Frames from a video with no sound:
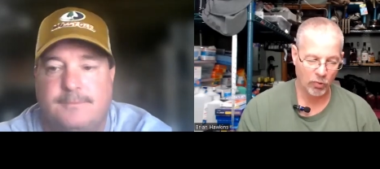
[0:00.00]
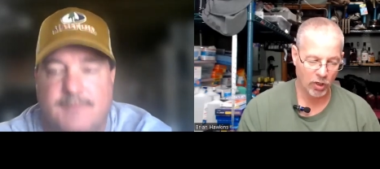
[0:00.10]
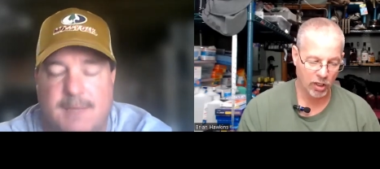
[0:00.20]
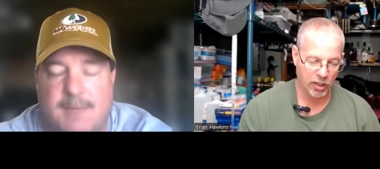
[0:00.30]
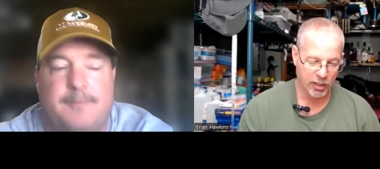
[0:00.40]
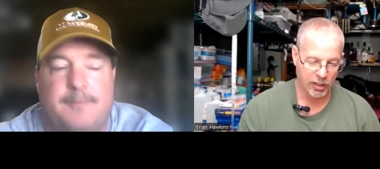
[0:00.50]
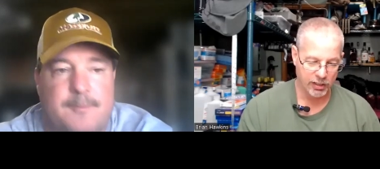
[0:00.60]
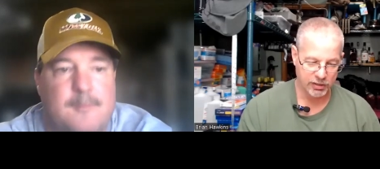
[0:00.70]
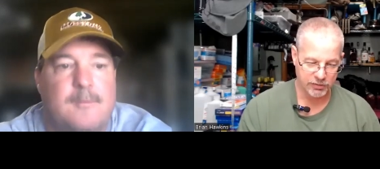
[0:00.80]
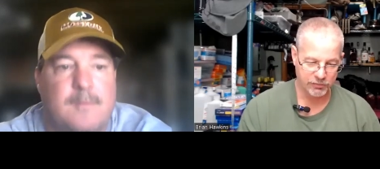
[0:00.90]
Speaker 1: Yep.
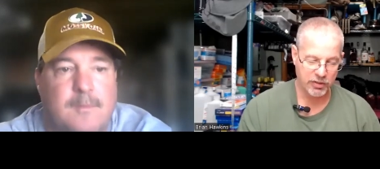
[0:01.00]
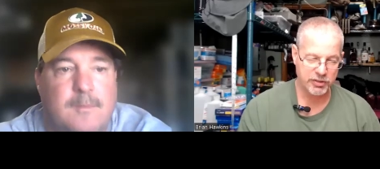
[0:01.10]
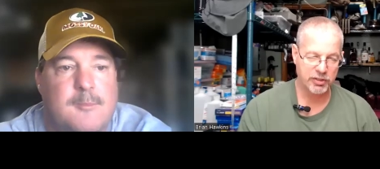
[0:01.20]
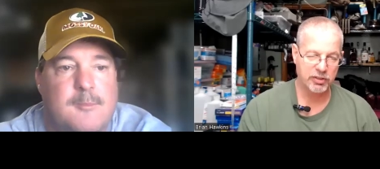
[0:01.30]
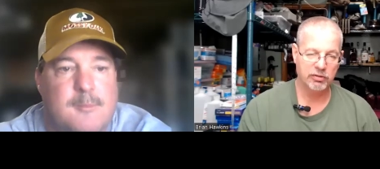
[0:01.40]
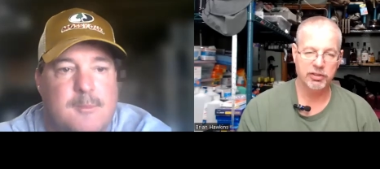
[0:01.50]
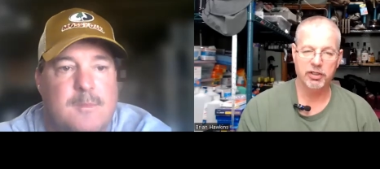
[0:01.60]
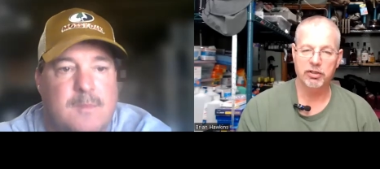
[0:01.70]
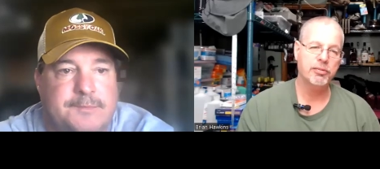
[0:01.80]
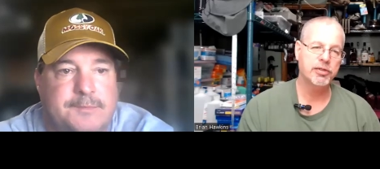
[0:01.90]
And as far as
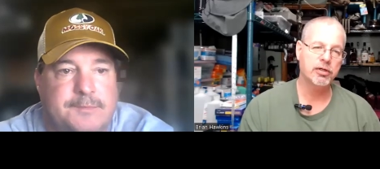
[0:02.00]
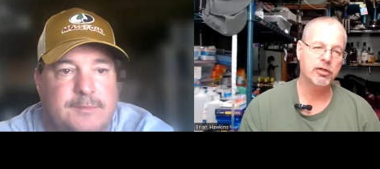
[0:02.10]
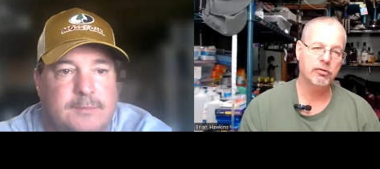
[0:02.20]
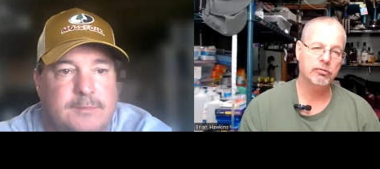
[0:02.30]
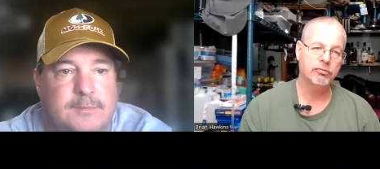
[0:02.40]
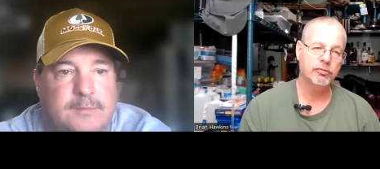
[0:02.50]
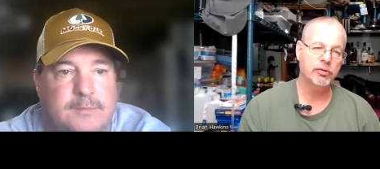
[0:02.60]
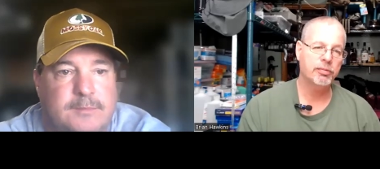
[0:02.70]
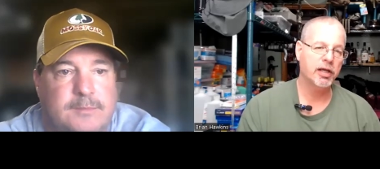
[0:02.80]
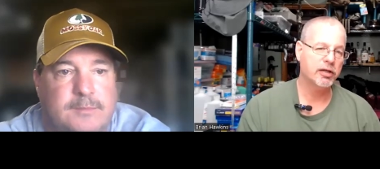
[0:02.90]
your perhaps
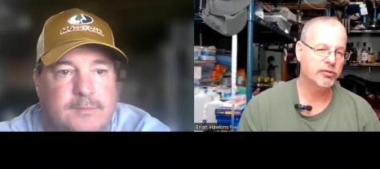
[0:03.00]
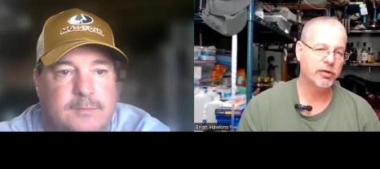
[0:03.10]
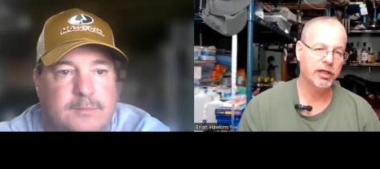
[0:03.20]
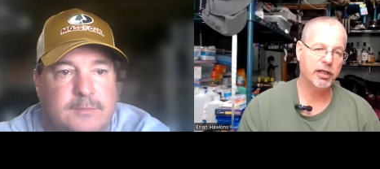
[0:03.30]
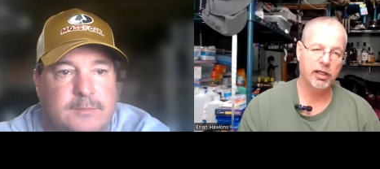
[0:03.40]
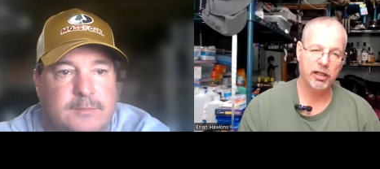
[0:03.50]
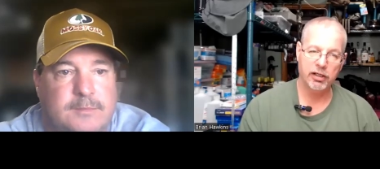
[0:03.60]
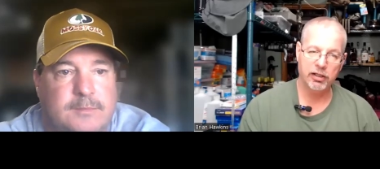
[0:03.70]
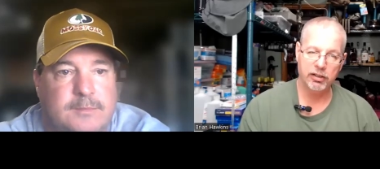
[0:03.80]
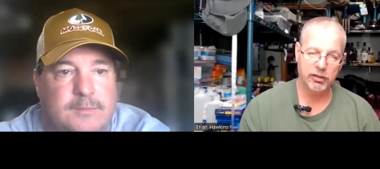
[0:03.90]
your food
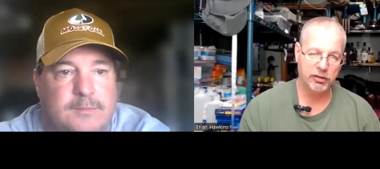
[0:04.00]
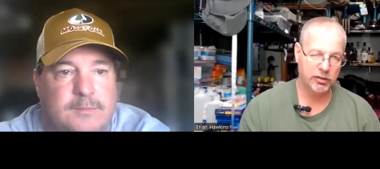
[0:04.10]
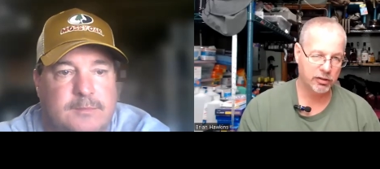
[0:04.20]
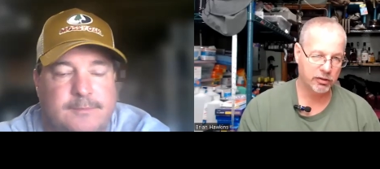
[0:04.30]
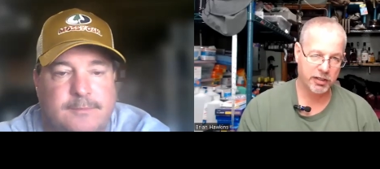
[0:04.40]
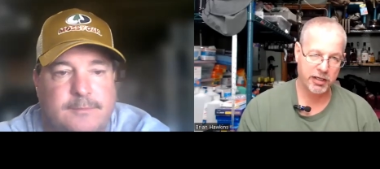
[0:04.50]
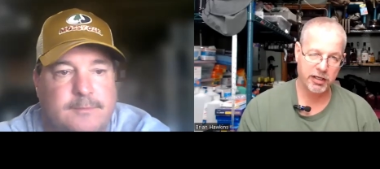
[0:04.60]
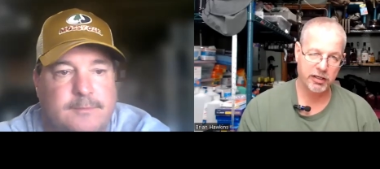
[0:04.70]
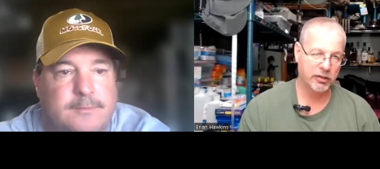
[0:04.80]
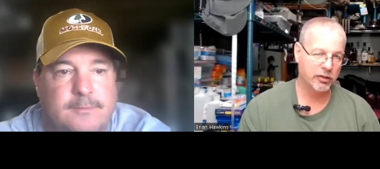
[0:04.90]
pantry and
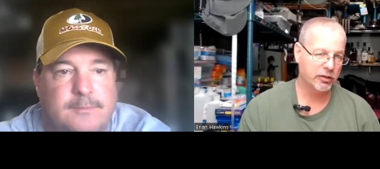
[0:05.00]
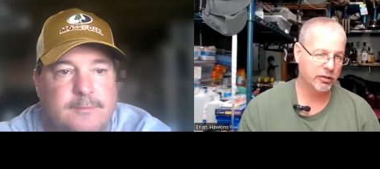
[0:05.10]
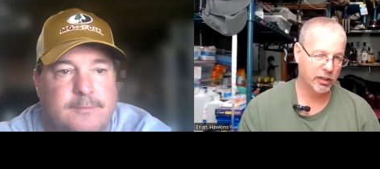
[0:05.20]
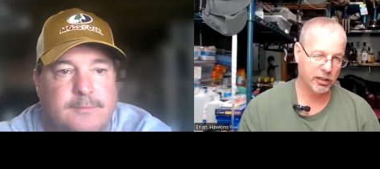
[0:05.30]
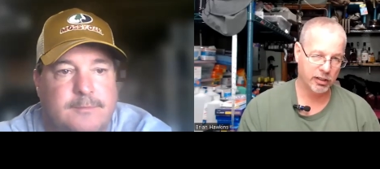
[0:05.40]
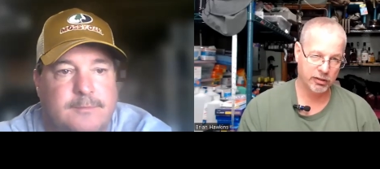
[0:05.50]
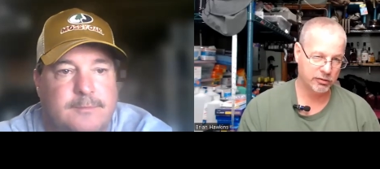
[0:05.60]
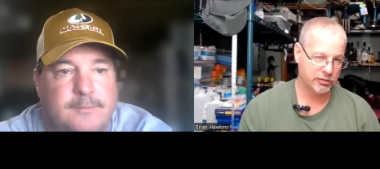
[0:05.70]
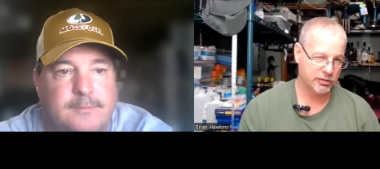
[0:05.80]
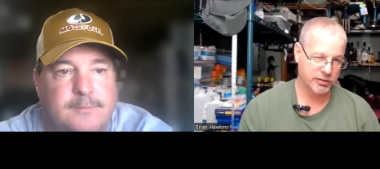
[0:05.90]
your gear
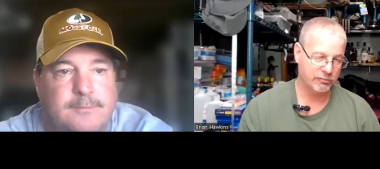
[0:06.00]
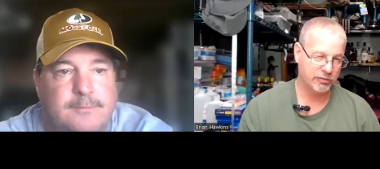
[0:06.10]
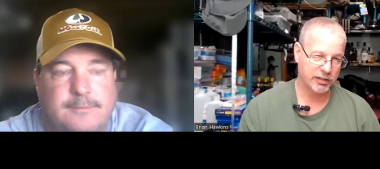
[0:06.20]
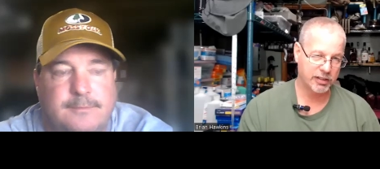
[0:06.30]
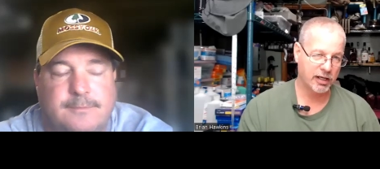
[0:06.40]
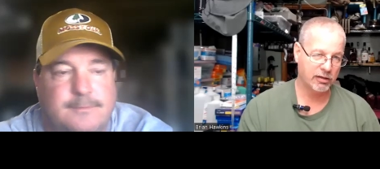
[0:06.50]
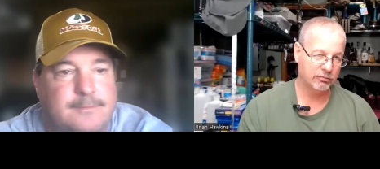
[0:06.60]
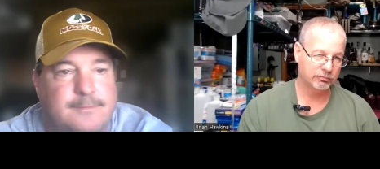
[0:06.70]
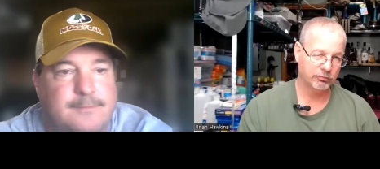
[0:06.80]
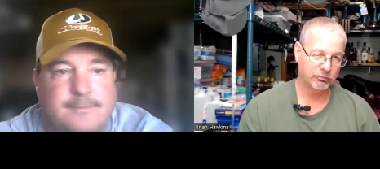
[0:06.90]
and stuff like
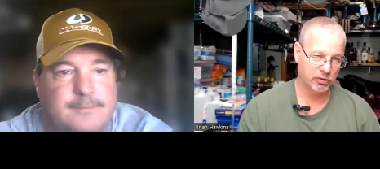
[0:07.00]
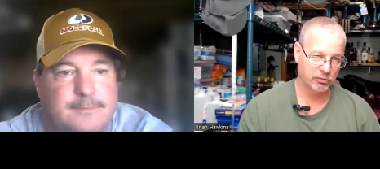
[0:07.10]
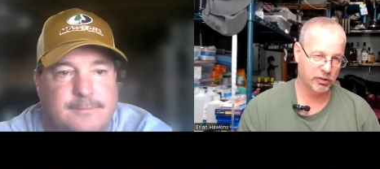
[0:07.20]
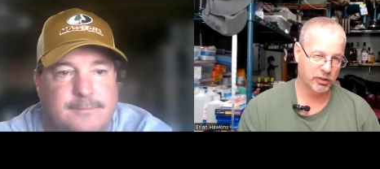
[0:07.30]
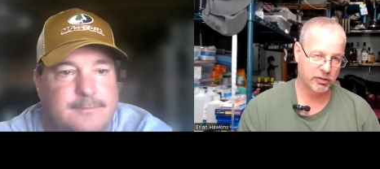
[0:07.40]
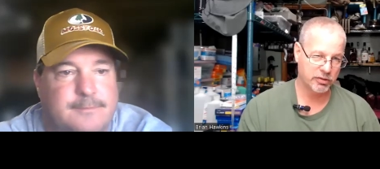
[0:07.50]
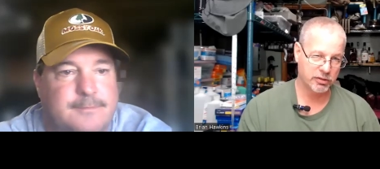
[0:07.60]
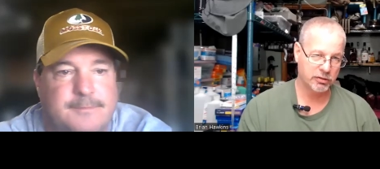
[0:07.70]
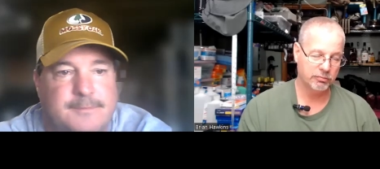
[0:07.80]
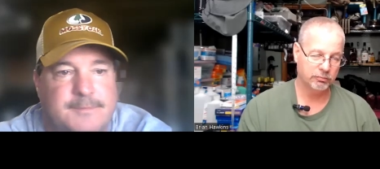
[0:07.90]
that, you weren't
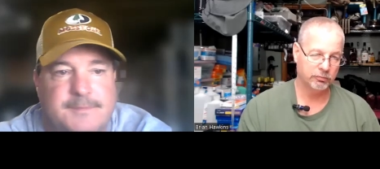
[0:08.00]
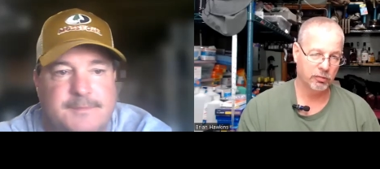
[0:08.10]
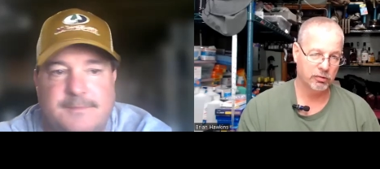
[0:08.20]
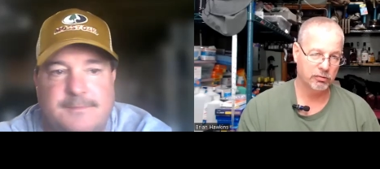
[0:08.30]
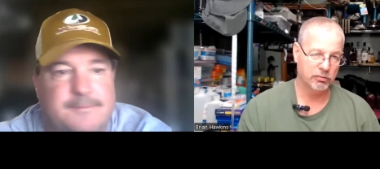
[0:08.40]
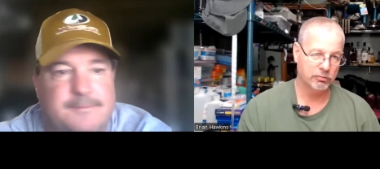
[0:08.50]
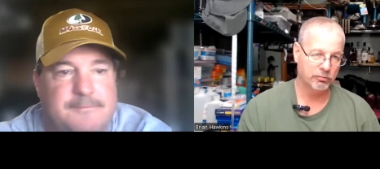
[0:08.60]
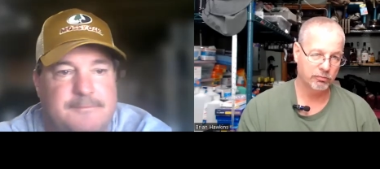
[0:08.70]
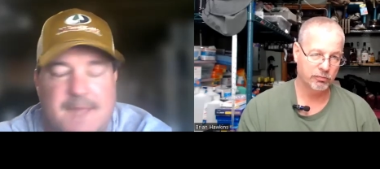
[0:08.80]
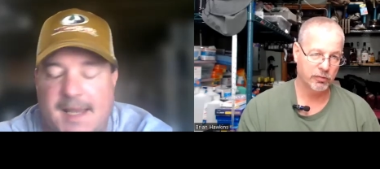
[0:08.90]
really concerned.
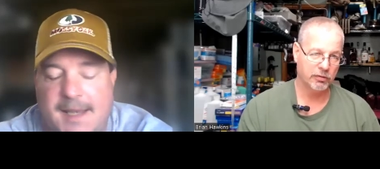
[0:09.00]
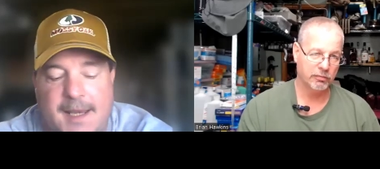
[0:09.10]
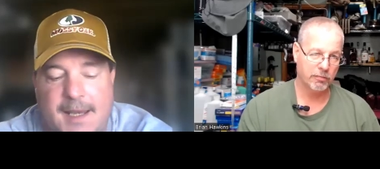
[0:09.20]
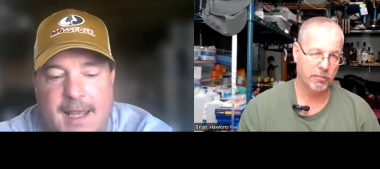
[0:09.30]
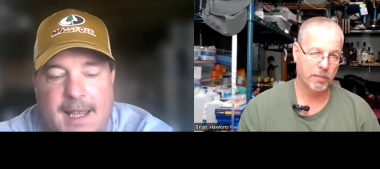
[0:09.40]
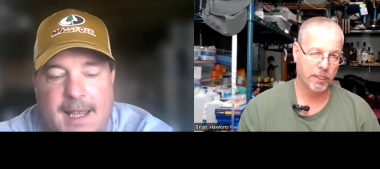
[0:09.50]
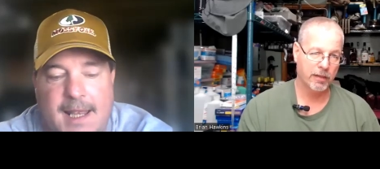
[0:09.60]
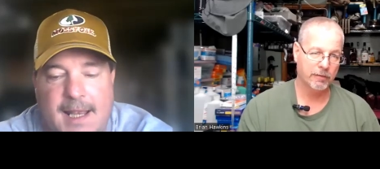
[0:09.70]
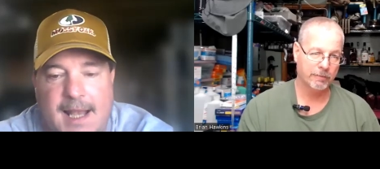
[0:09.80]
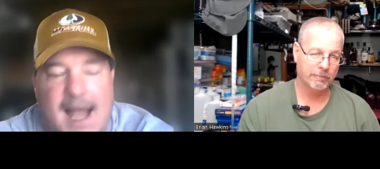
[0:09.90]
It, it,
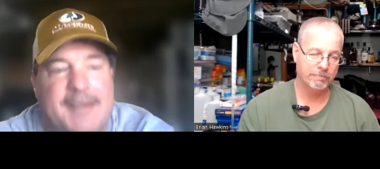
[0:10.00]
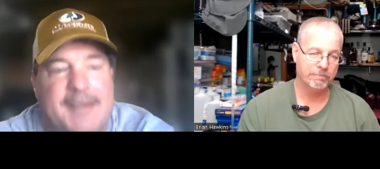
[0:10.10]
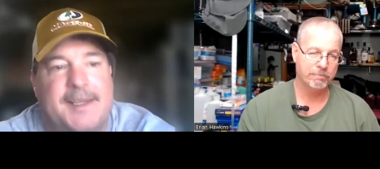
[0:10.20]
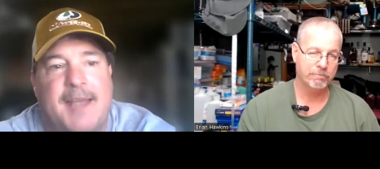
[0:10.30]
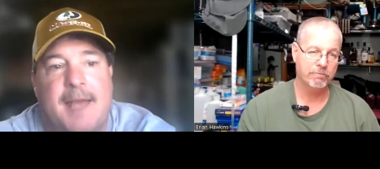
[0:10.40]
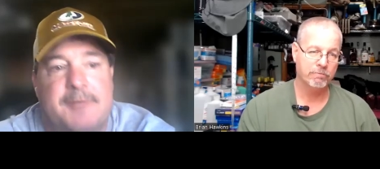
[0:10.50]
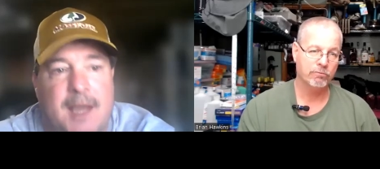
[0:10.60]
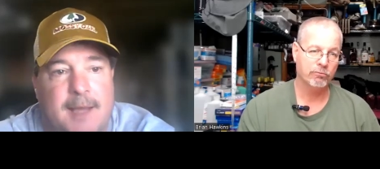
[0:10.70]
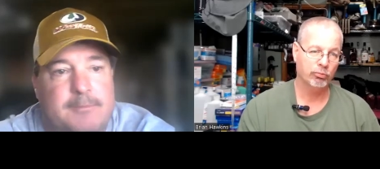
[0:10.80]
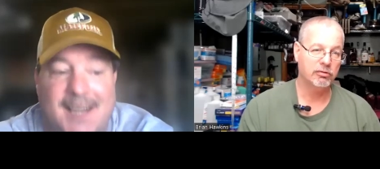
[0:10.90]
Speaker 2: I didn't have
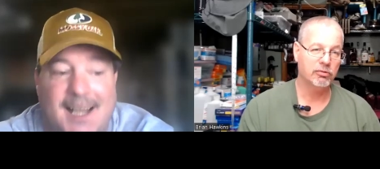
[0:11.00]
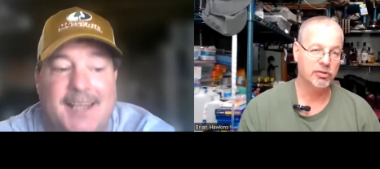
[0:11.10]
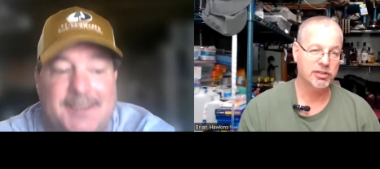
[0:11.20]
time. I had